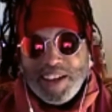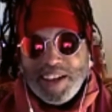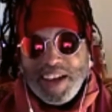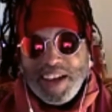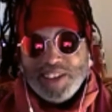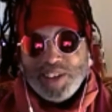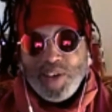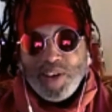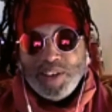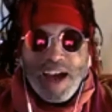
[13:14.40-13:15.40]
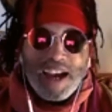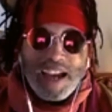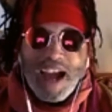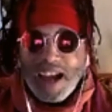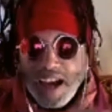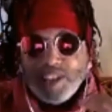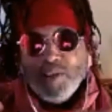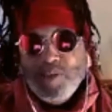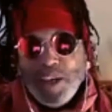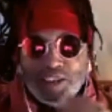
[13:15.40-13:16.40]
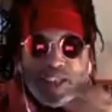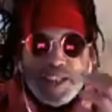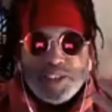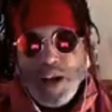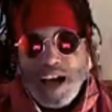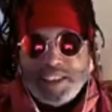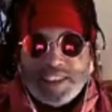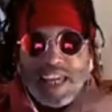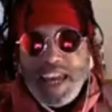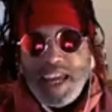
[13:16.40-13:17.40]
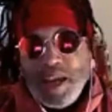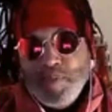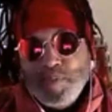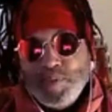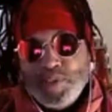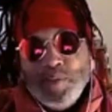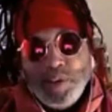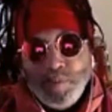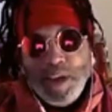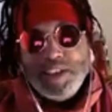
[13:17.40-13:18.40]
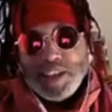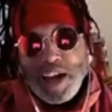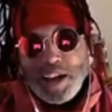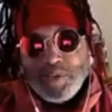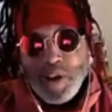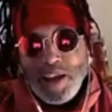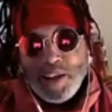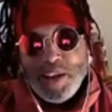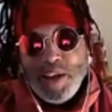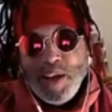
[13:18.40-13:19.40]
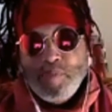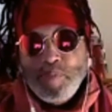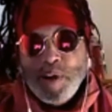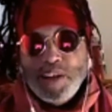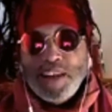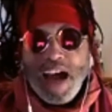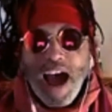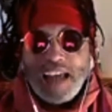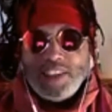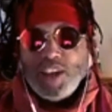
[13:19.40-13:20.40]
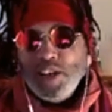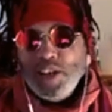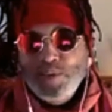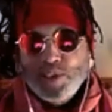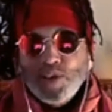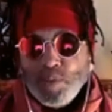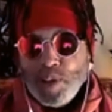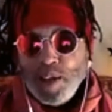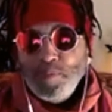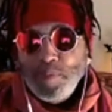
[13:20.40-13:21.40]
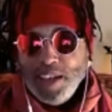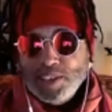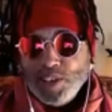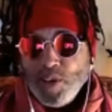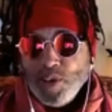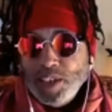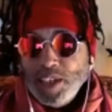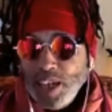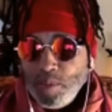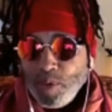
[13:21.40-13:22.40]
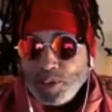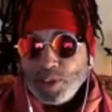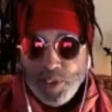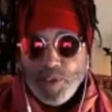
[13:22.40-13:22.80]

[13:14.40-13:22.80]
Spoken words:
And so, I got a little bass line. So I sang him some of the bass line, right? But I thought he was going to play bass on the keyboards because